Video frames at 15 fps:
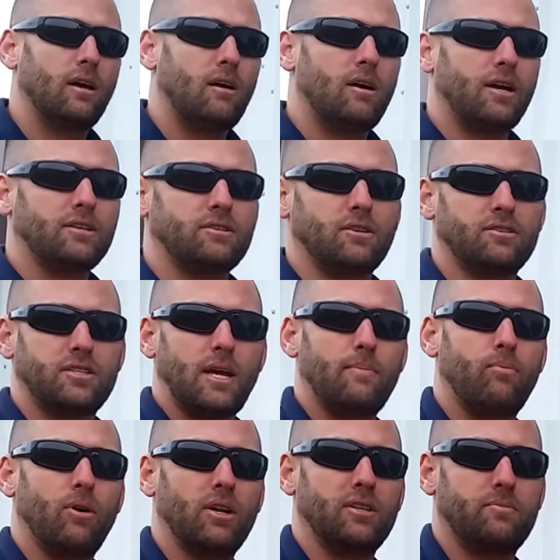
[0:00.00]
All right, so
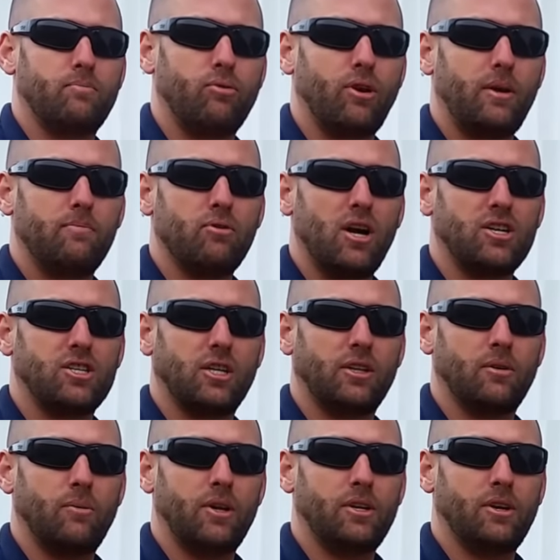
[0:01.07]
step one is pre-brushing
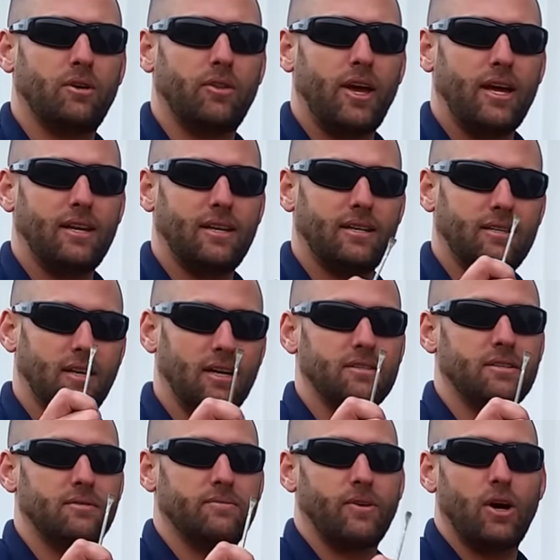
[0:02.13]
the window. That
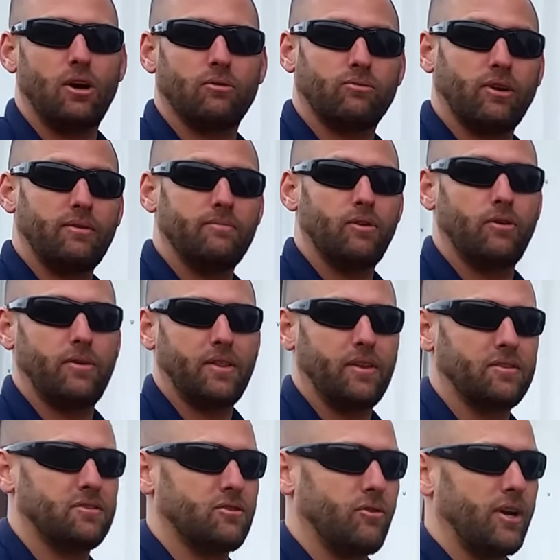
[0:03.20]
does involve removing the
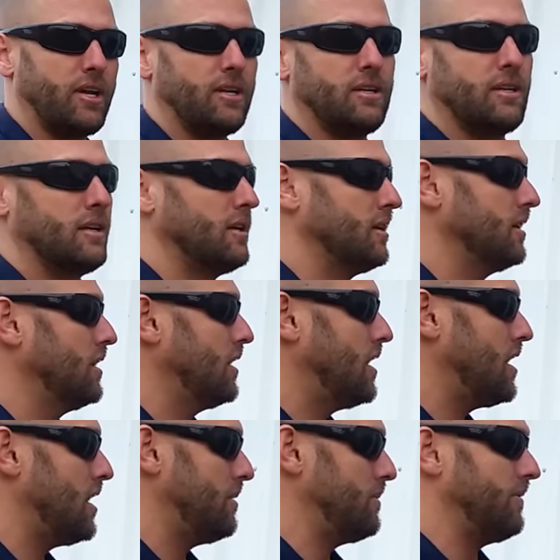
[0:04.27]
screen
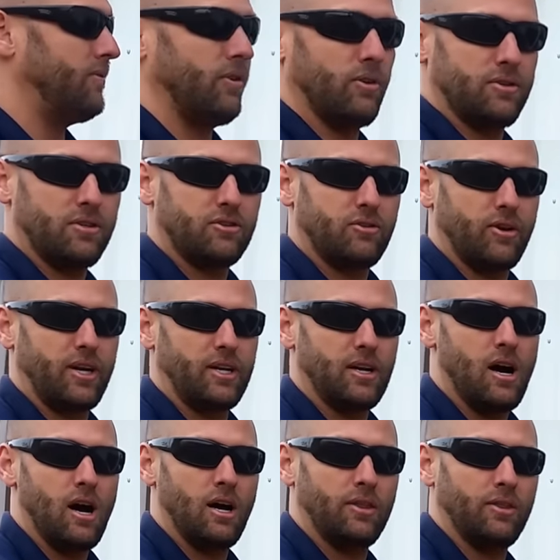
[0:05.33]
um, if there is a screen
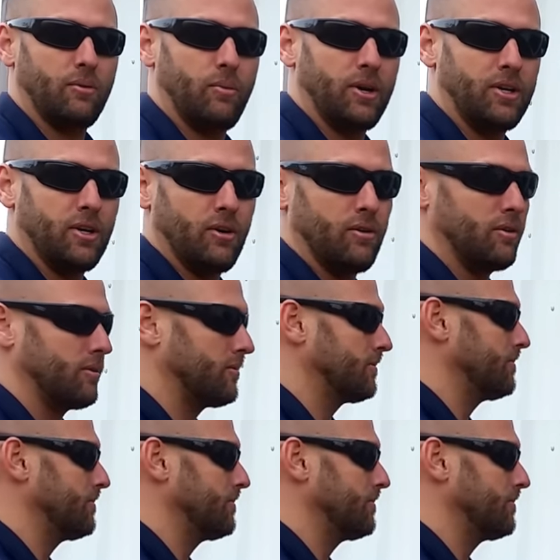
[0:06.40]
on the window.